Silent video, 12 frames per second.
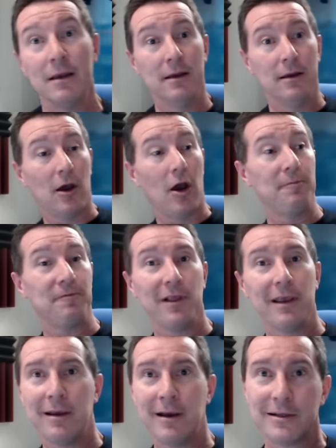
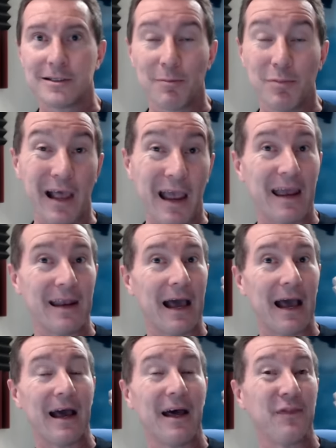hopefully, it's the plan,
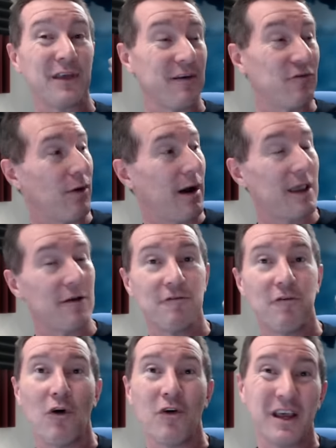uh, the giveaway
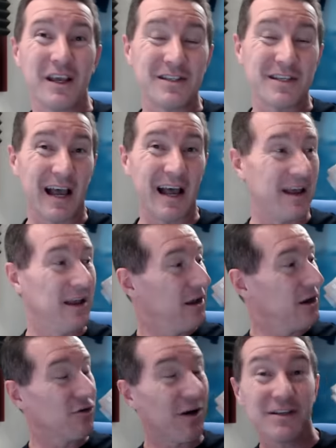for these uh,
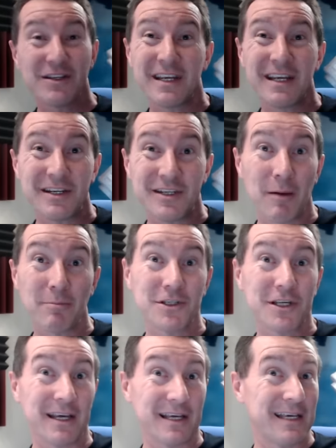crusty
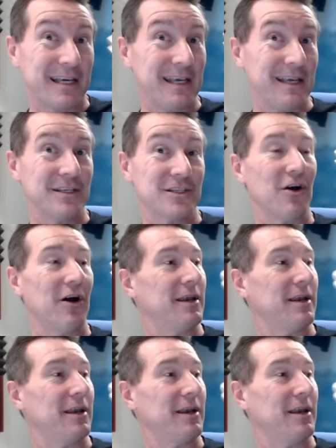dumpster Keysight